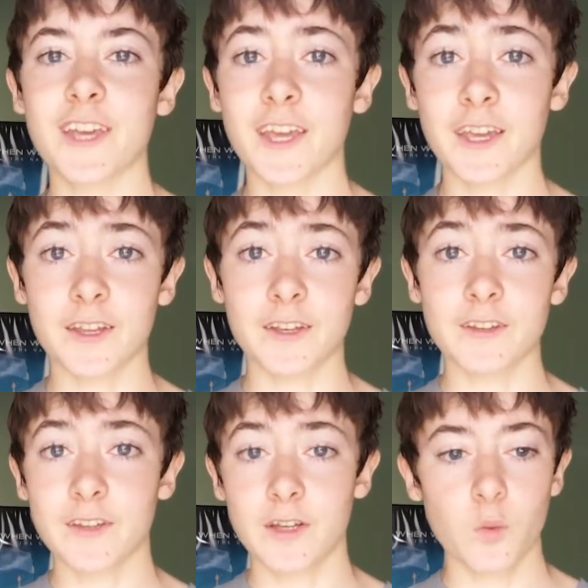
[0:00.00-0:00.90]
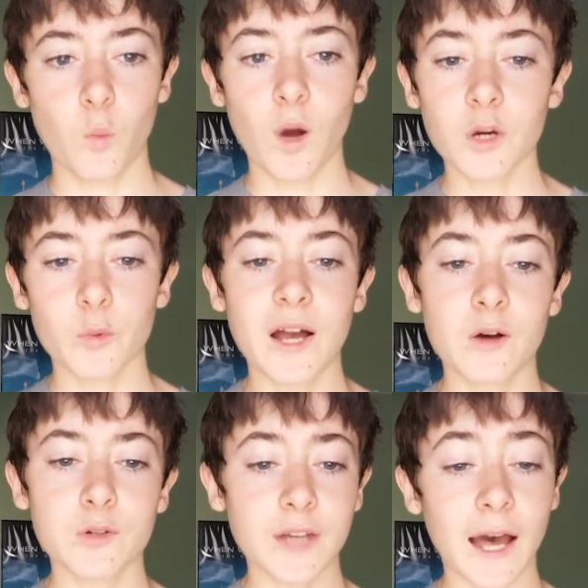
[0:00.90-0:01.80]
and walk
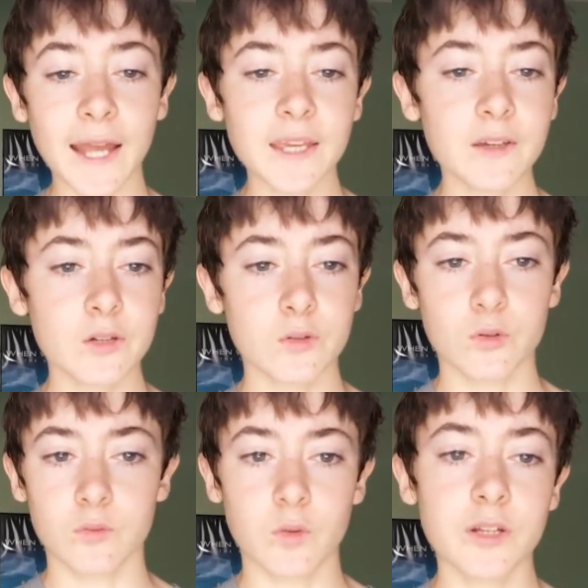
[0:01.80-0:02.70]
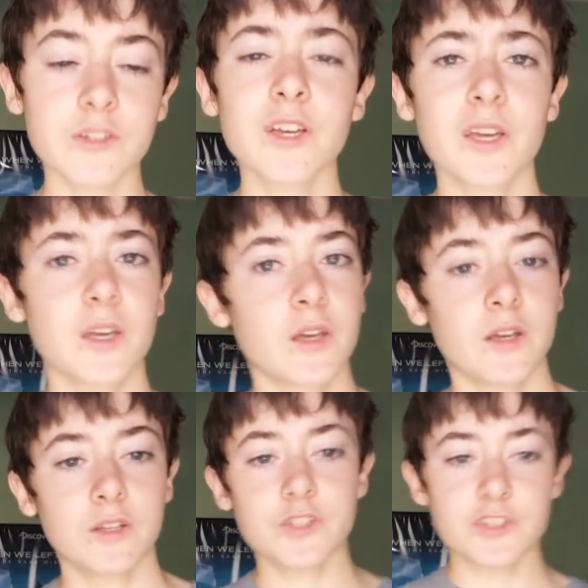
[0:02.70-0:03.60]
around, hike, or run,
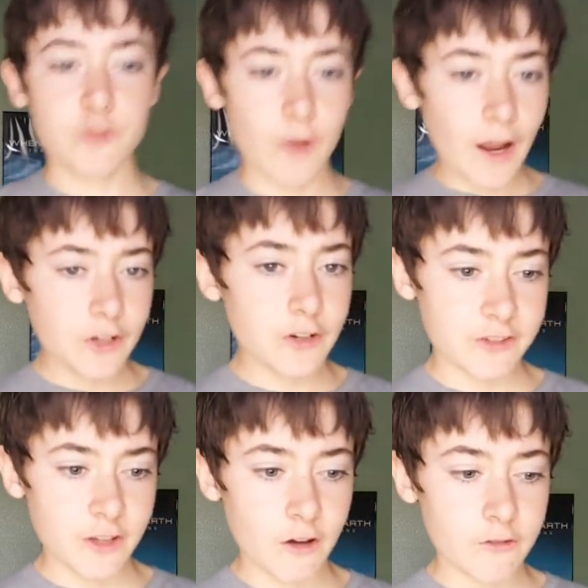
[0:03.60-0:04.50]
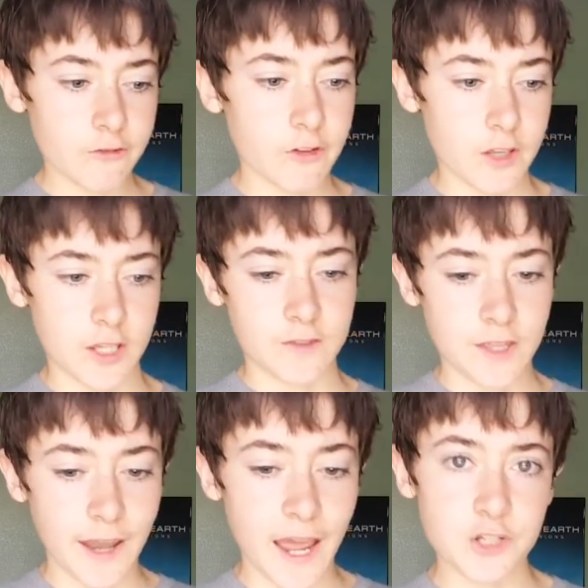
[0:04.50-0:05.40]
just surrounding yourself in the
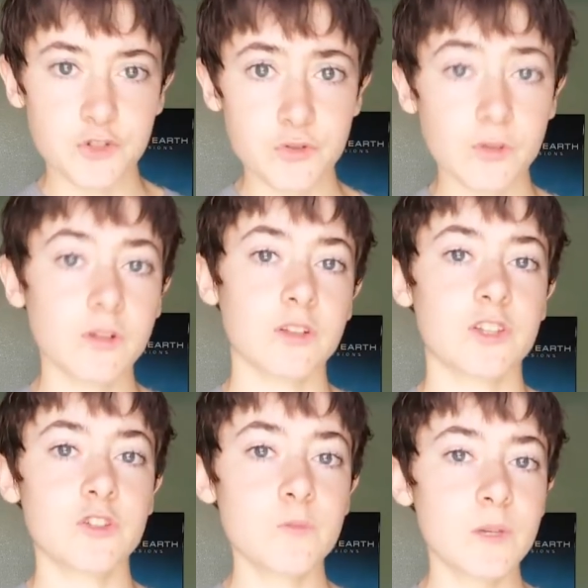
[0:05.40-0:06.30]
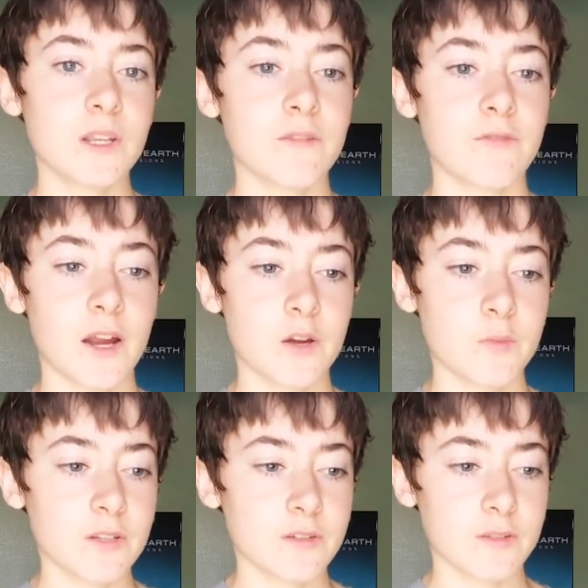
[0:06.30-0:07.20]
natural human
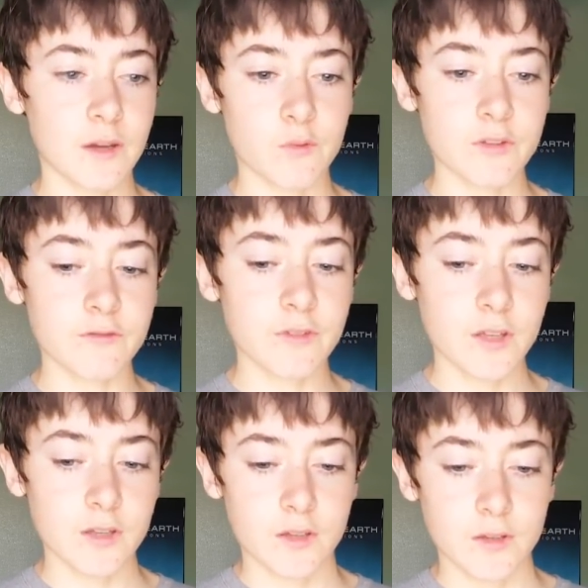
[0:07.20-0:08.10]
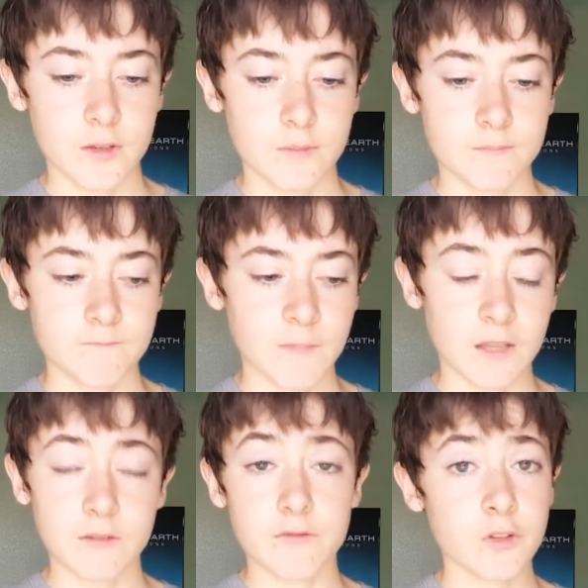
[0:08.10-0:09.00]
environment
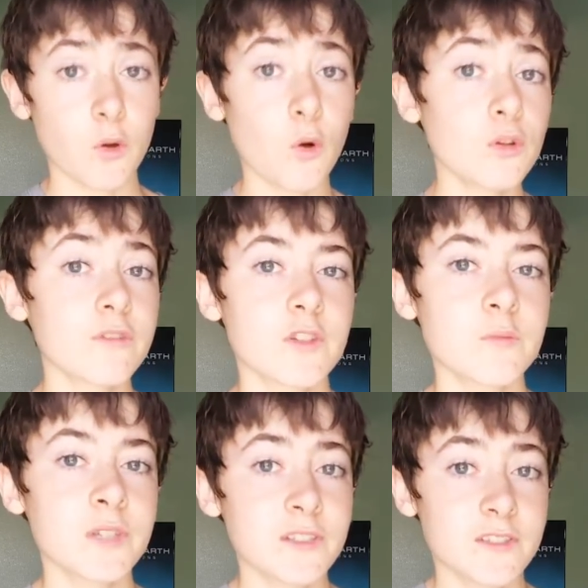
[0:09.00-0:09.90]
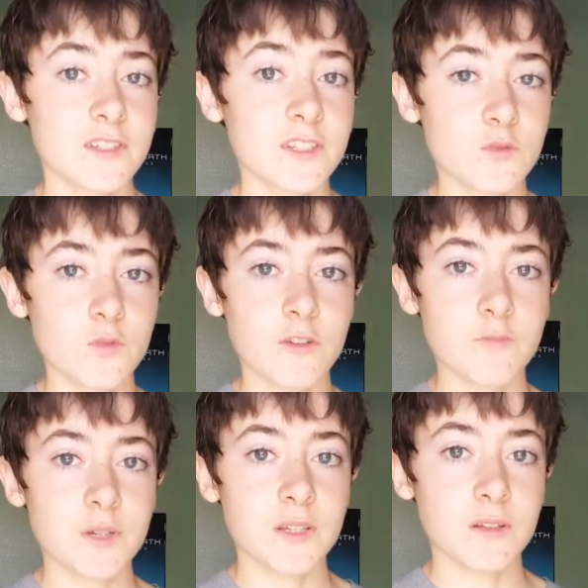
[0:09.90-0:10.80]
that for the whole of human existence we have
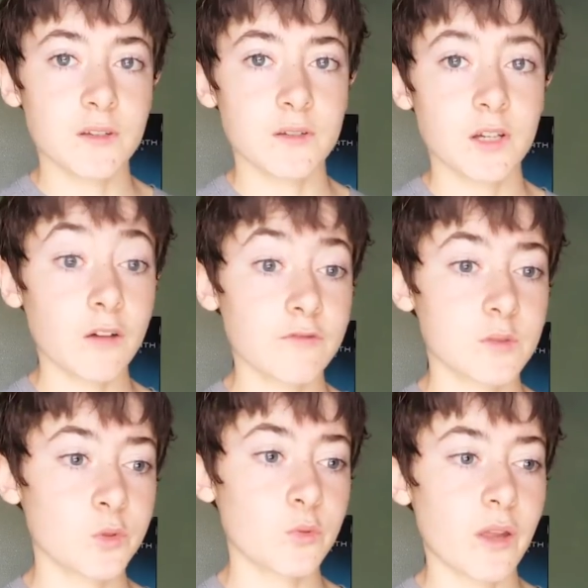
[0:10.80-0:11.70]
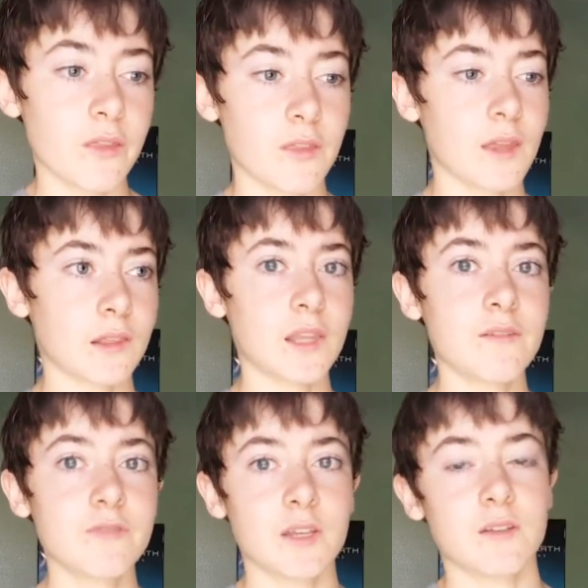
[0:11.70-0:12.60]
been comfortable with and
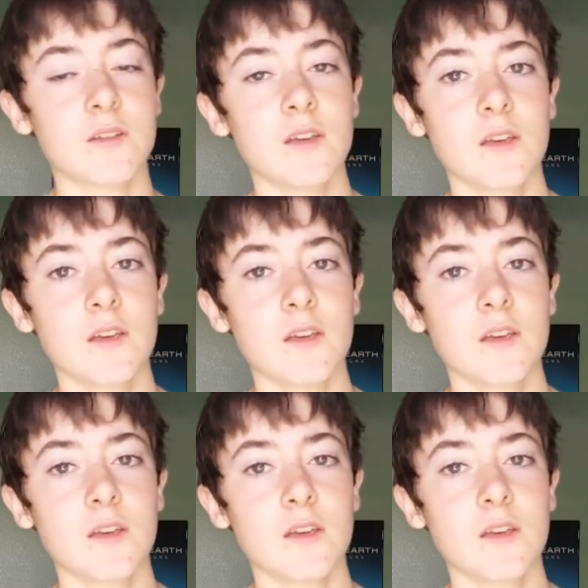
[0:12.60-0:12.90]
lived in.